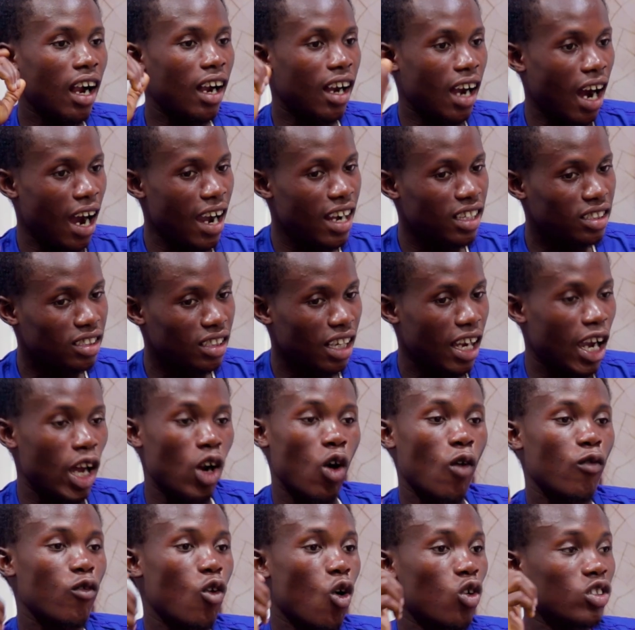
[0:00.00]
Kite,
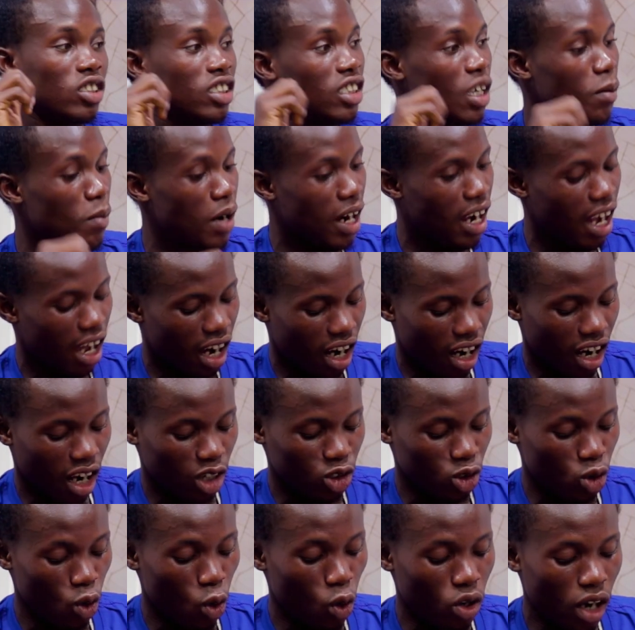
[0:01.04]
and of course Jamie
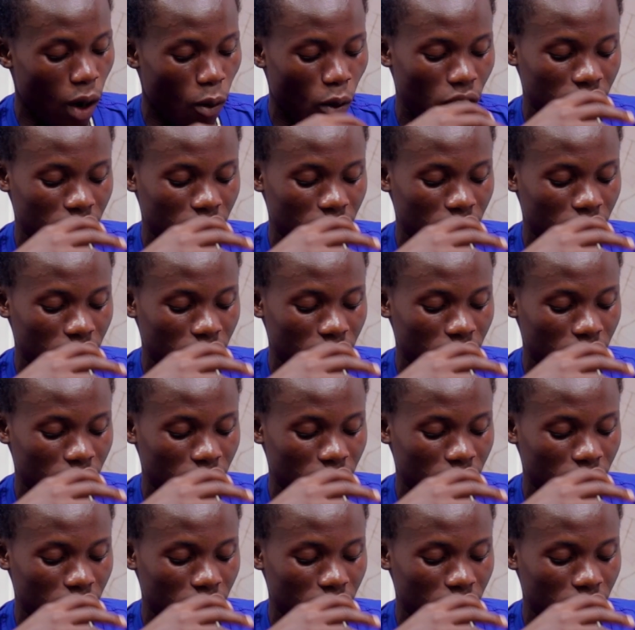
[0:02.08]
Carragher. So that